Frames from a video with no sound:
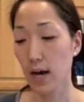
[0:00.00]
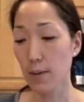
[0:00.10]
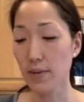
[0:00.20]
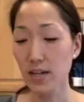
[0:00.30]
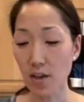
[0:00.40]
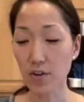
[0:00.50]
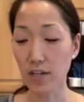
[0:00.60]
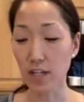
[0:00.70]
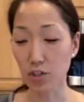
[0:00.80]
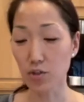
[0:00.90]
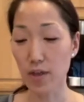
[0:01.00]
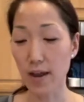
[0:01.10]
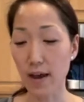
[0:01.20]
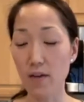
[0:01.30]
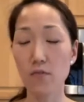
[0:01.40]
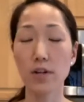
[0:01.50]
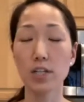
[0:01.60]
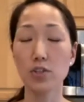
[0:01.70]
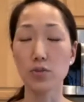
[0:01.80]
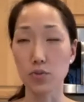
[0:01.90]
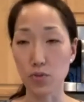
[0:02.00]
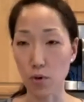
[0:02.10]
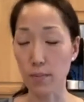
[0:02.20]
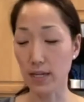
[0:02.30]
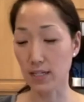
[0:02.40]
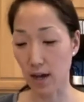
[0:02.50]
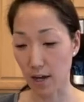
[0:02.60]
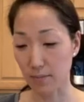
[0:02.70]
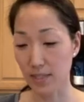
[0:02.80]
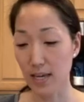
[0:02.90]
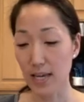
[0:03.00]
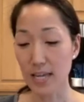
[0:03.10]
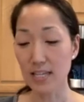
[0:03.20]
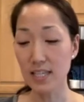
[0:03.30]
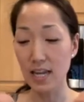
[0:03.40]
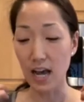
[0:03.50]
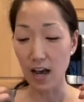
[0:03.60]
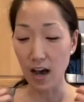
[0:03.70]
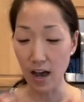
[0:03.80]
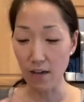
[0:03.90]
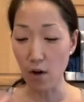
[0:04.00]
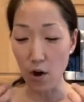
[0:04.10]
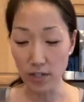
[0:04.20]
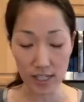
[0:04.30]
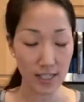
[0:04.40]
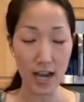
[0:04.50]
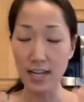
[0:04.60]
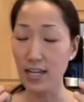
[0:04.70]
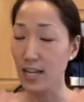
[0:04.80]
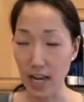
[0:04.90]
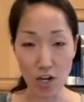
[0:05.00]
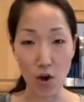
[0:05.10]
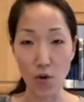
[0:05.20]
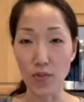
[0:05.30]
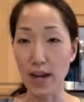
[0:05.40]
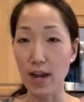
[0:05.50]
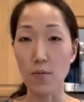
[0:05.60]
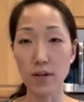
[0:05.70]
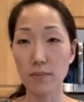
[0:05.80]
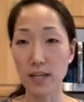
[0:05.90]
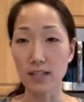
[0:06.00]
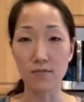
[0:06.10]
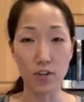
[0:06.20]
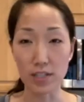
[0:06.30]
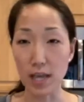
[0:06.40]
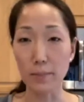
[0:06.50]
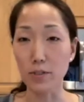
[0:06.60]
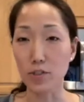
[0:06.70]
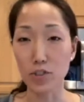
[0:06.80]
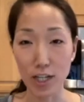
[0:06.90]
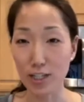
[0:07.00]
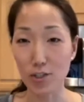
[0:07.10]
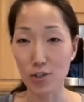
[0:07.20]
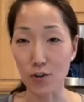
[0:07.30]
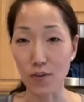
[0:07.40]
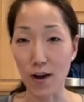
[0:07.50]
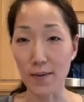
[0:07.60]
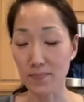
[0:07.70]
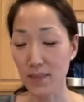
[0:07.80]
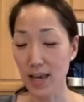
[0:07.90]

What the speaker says: Another issue that I've run into so many times is that I've decided and I know that I want to make, for example, chicken stir fry.